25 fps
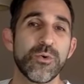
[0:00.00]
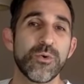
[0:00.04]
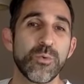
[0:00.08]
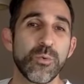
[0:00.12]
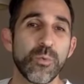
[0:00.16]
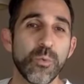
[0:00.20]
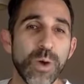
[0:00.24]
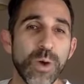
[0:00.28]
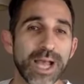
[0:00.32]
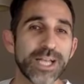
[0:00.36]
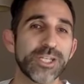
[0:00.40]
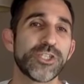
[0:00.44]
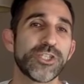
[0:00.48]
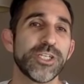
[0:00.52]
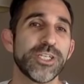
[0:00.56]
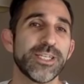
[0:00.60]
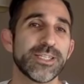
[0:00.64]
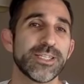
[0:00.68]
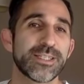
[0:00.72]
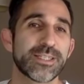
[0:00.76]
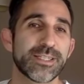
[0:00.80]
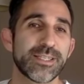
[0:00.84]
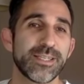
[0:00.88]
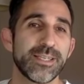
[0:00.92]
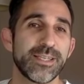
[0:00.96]

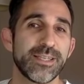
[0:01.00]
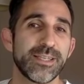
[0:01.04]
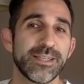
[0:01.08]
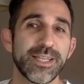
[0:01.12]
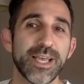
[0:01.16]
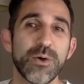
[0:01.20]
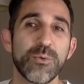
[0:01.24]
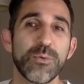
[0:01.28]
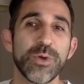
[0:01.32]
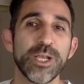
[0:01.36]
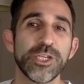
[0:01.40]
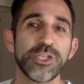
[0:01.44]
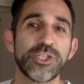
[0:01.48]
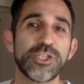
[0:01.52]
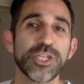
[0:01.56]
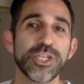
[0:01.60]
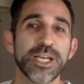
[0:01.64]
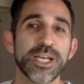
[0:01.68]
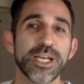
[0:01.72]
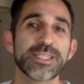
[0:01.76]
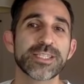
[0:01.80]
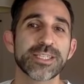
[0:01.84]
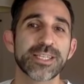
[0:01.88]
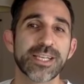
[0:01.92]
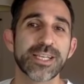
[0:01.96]
wedges that we
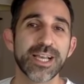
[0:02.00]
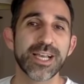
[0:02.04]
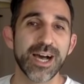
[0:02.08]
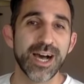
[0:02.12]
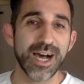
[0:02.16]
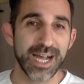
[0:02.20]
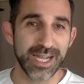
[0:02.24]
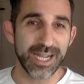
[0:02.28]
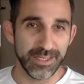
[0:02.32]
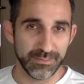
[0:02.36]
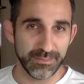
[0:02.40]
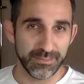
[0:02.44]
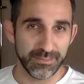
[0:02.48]
just got.